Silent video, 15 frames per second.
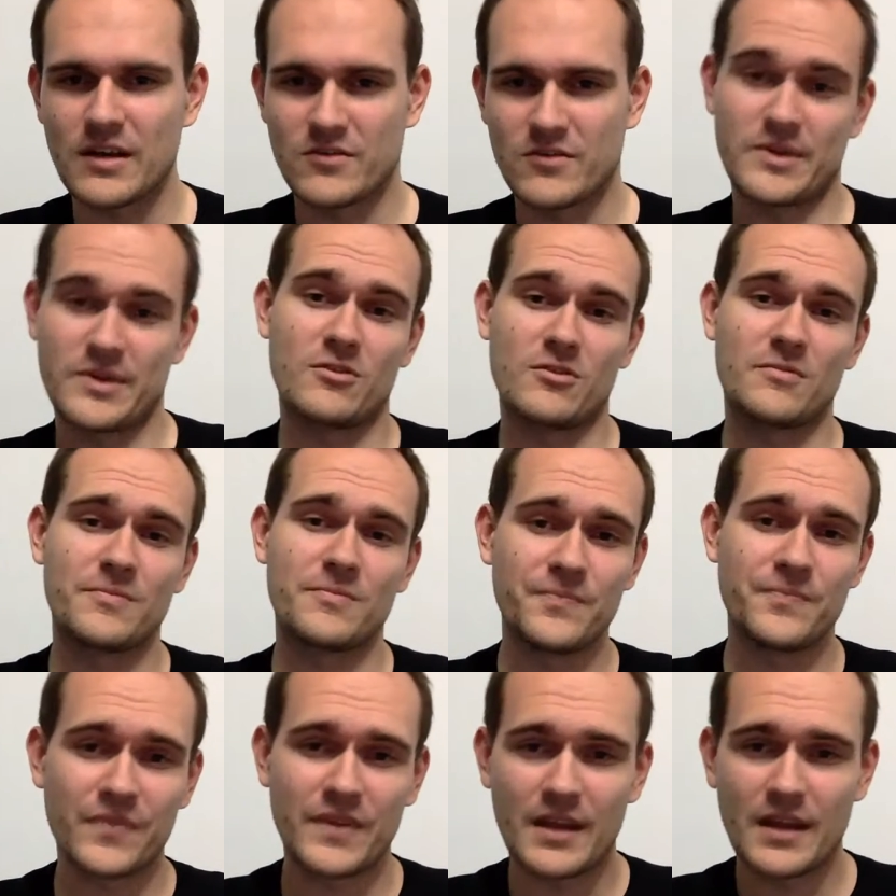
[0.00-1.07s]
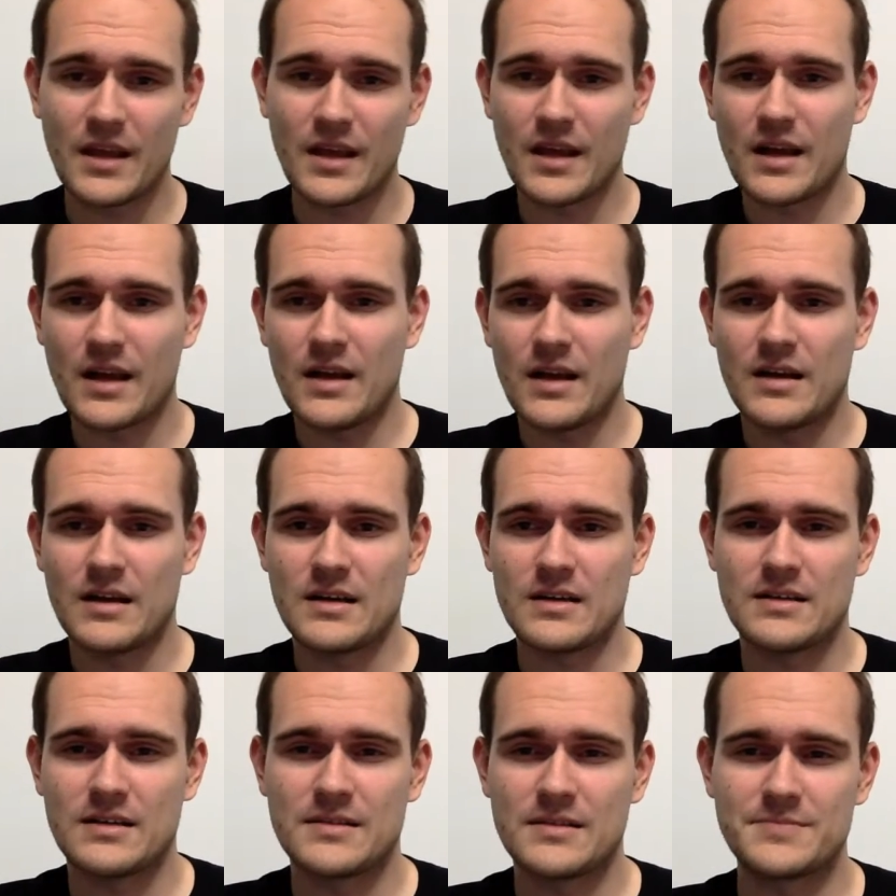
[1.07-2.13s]
from now
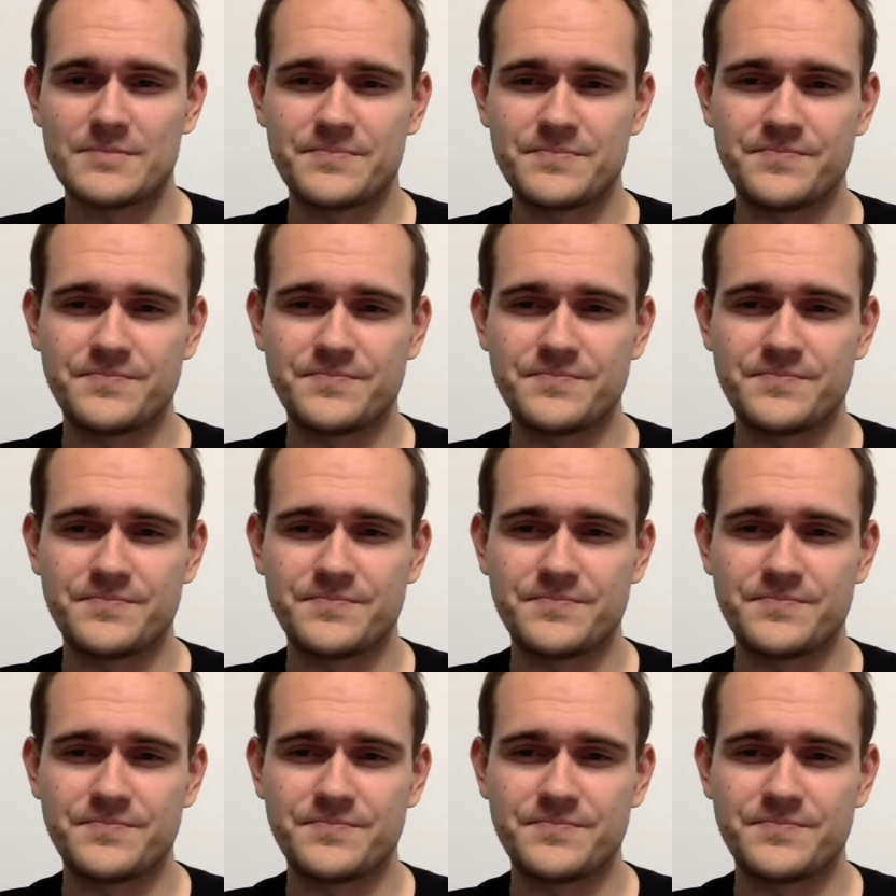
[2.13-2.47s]
on.